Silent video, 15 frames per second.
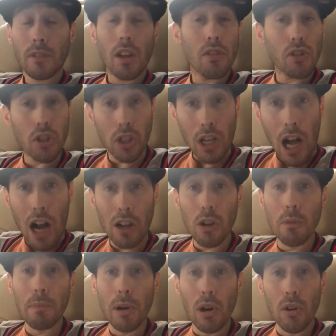The Chicago
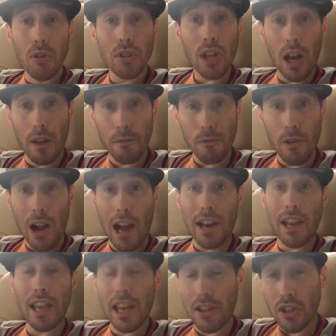Bulls on
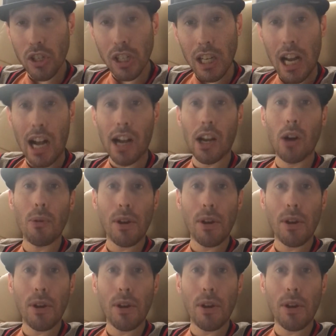Friday in Chicago